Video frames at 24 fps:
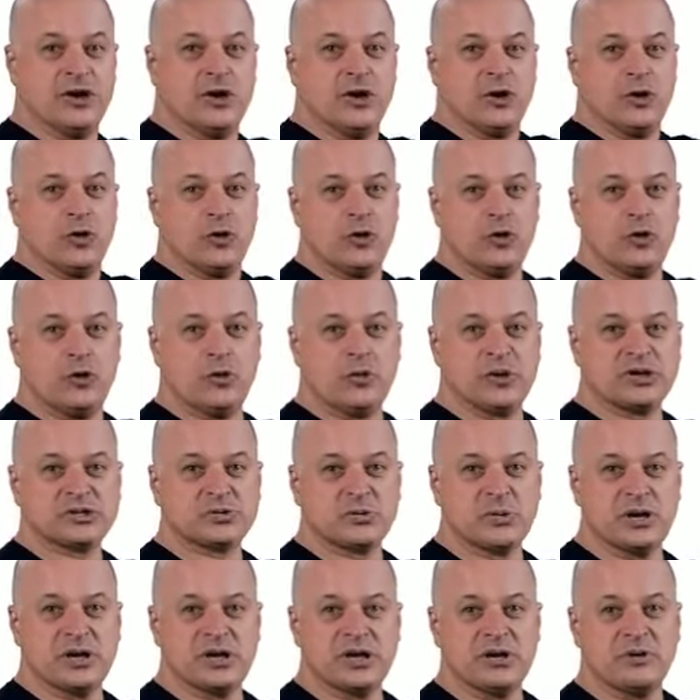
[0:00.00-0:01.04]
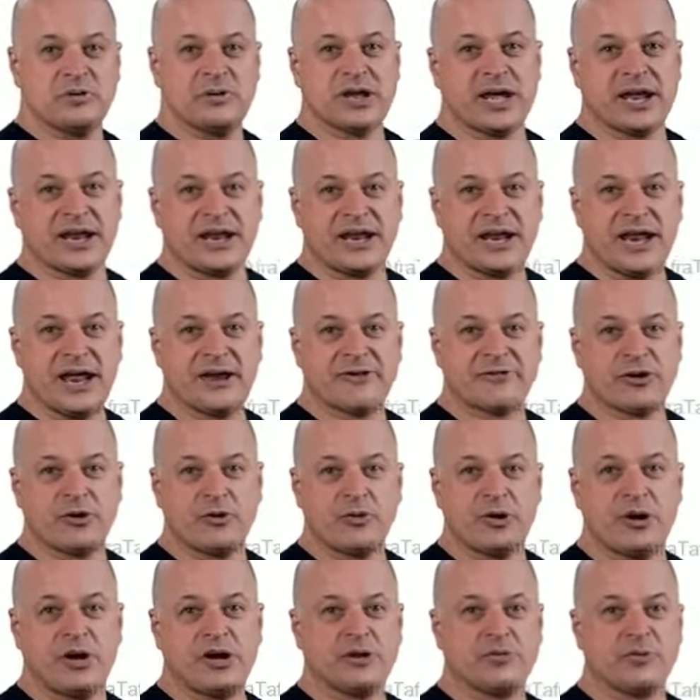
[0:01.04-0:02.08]
Oh, which one? We got a narrow
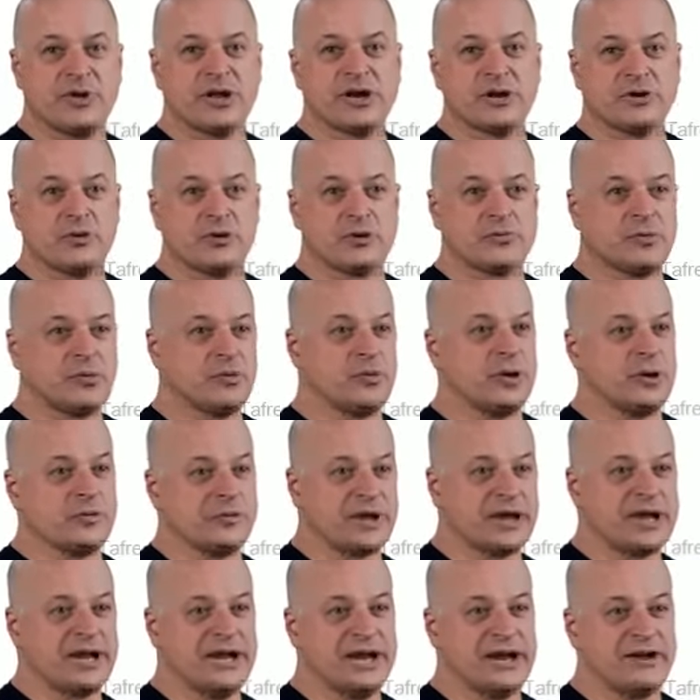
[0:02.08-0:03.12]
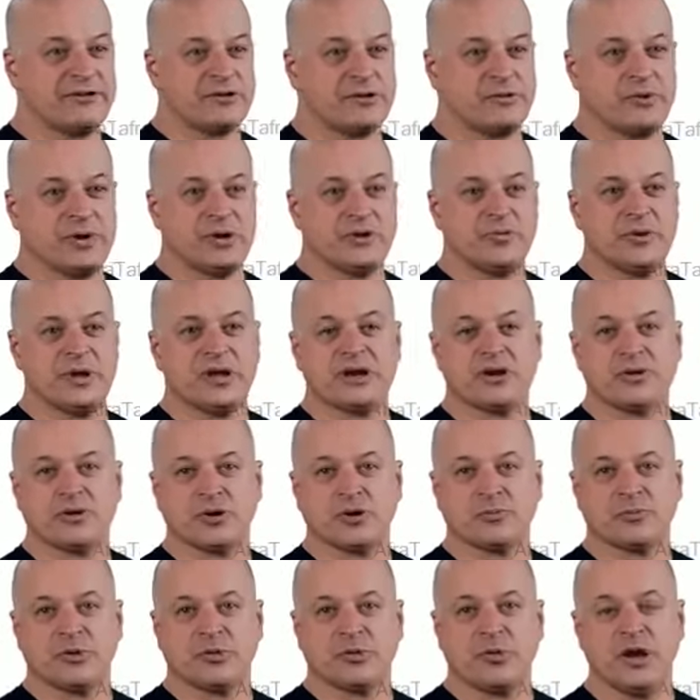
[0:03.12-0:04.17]
one, we got a normal one, we got a narrow one, we got a
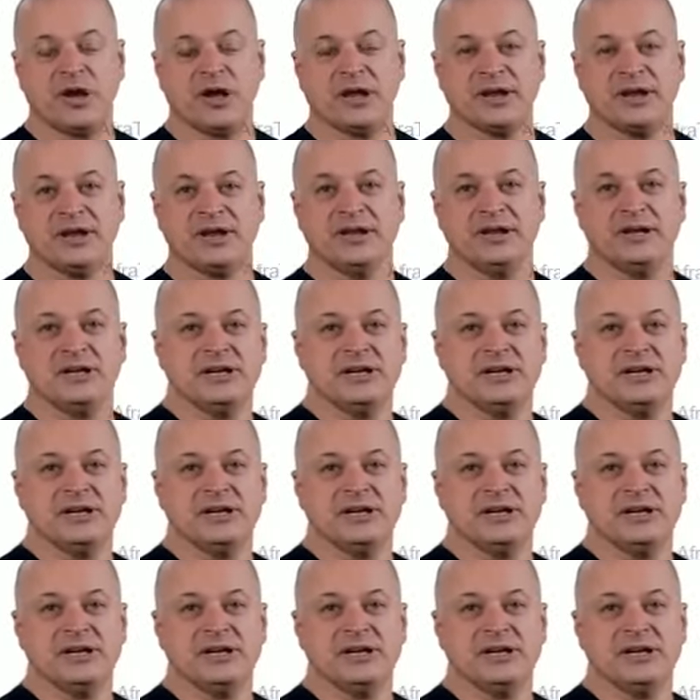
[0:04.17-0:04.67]
normal one.